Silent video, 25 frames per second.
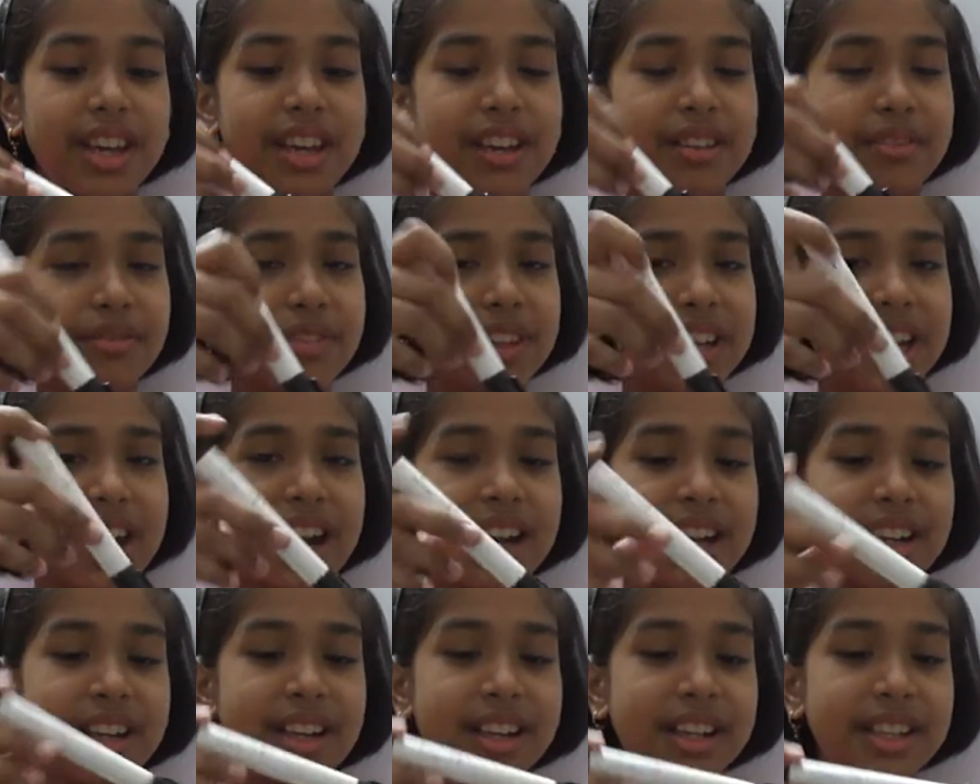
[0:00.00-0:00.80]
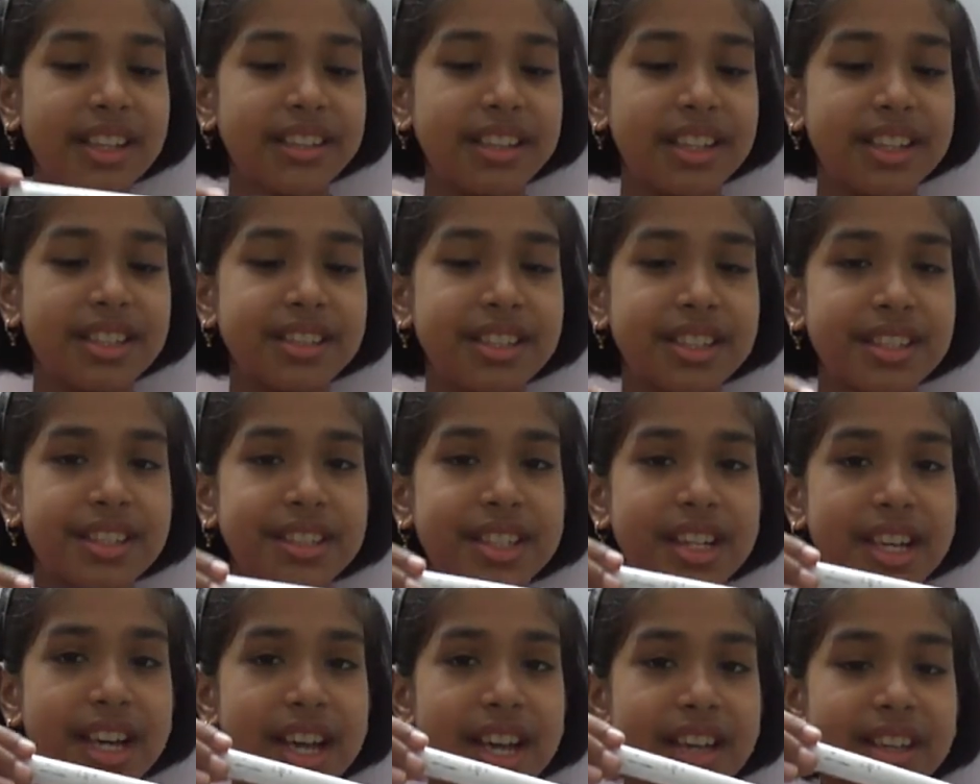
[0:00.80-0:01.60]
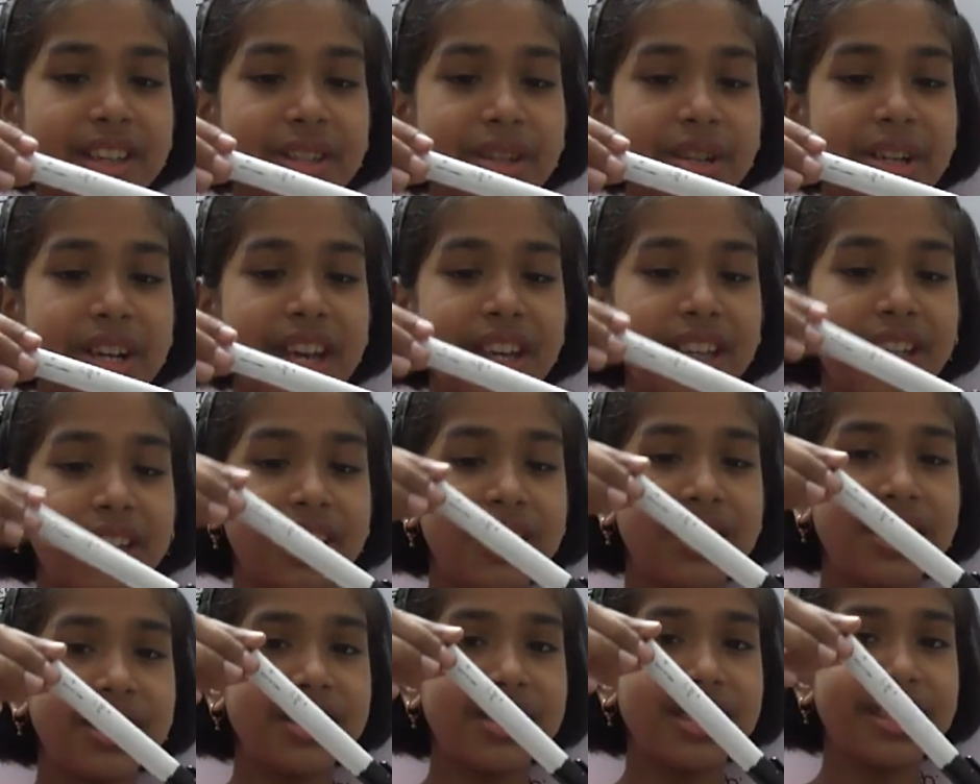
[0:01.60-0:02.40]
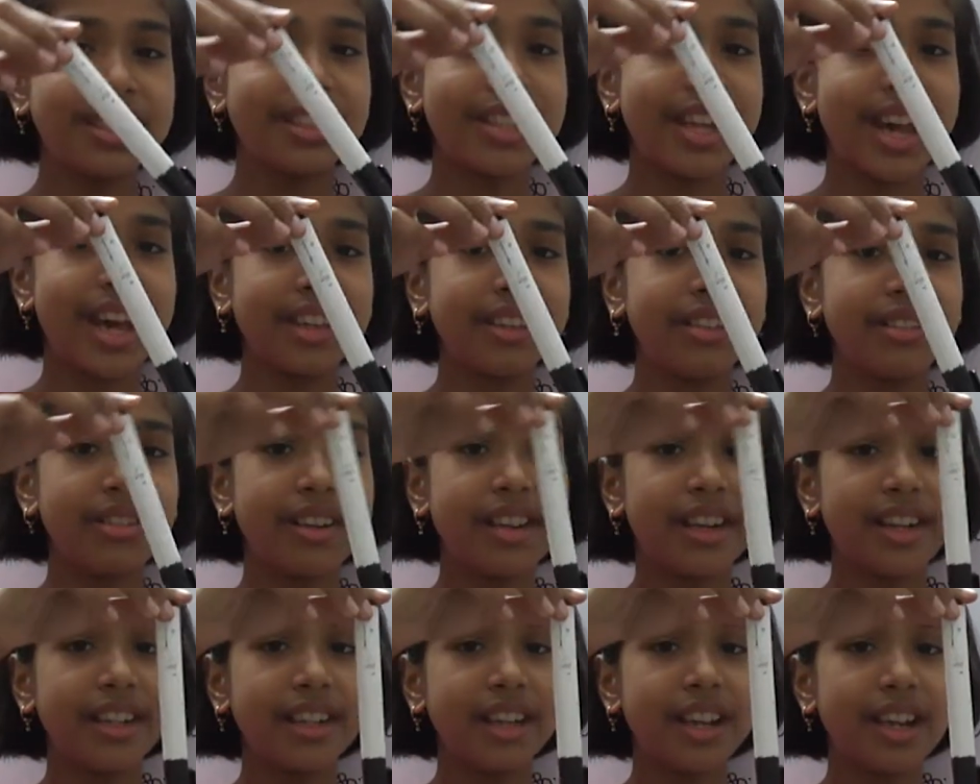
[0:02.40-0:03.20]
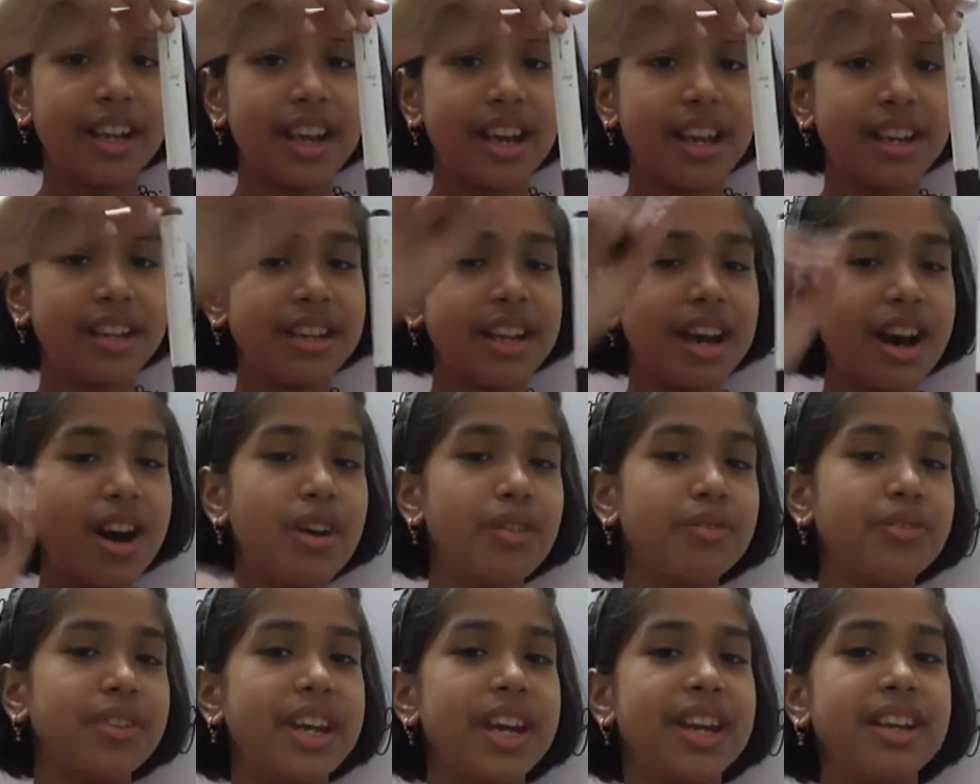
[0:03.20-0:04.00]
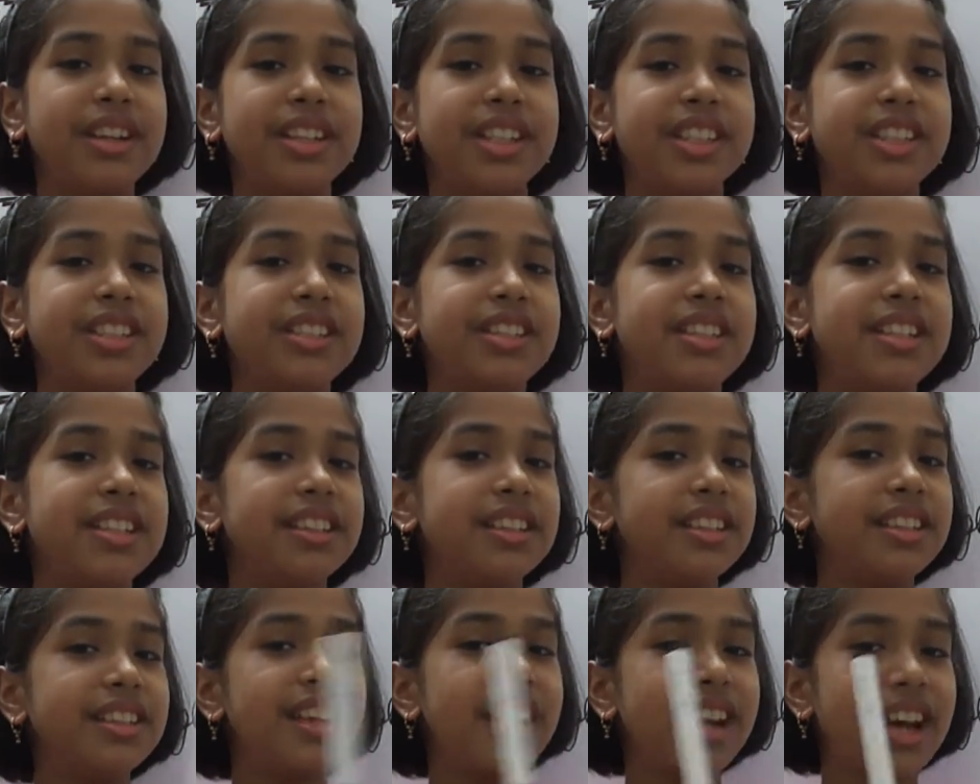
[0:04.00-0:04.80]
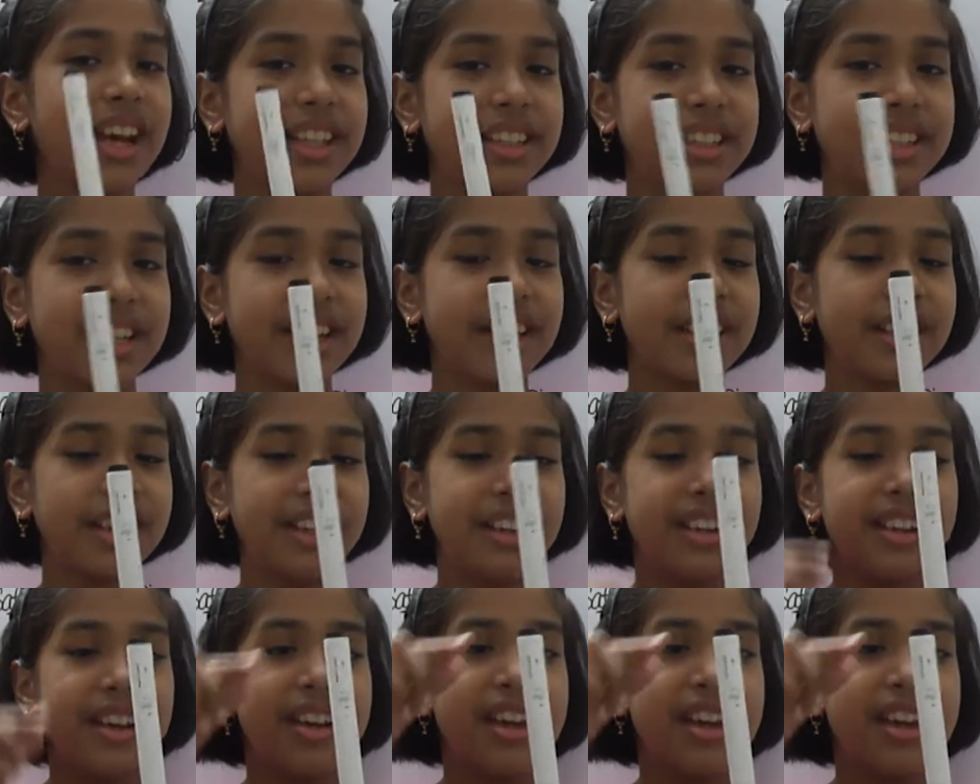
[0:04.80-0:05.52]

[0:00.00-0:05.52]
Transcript: we have learned this is the acute angle, this is the acute angle, and now we have reached the right angle.